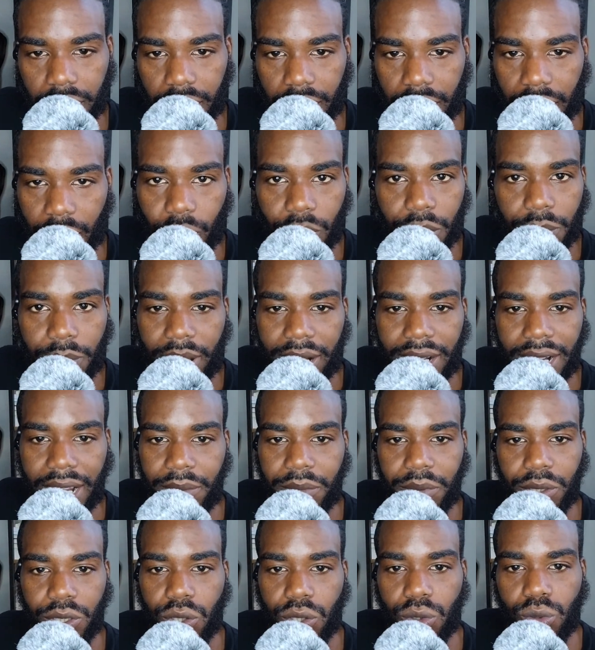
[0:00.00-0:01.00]
And we might not
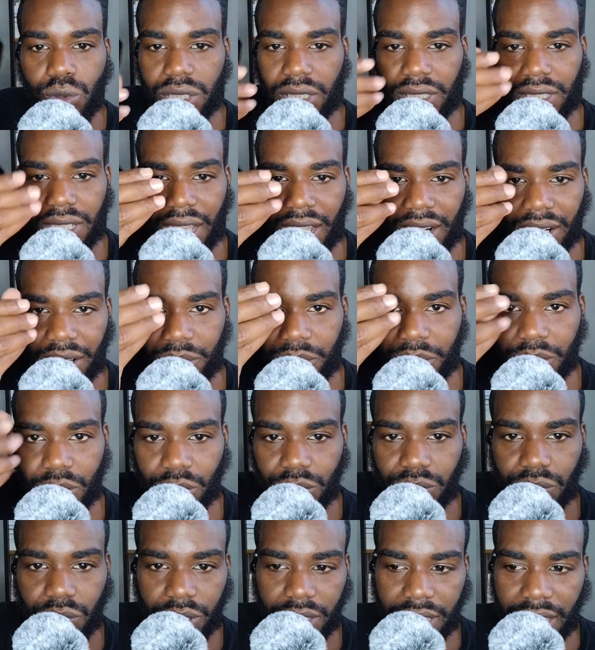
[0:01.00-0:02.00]
be using dollar
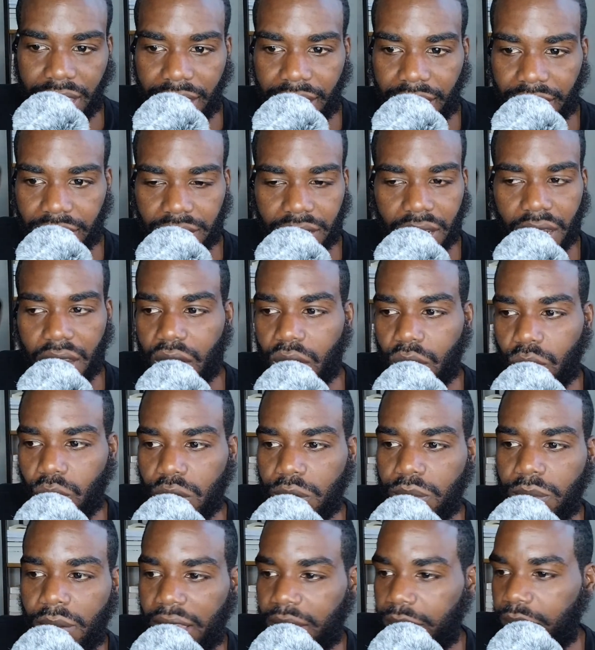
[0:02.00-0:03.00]
bills for cash. We
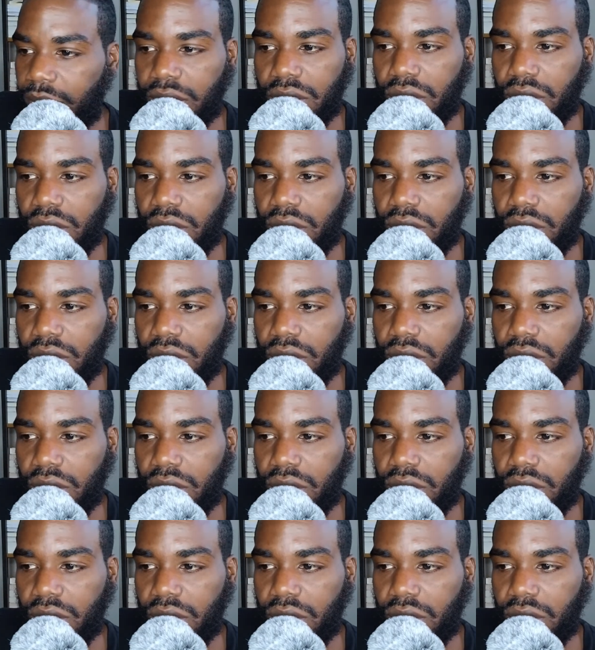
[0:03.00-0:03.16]
might be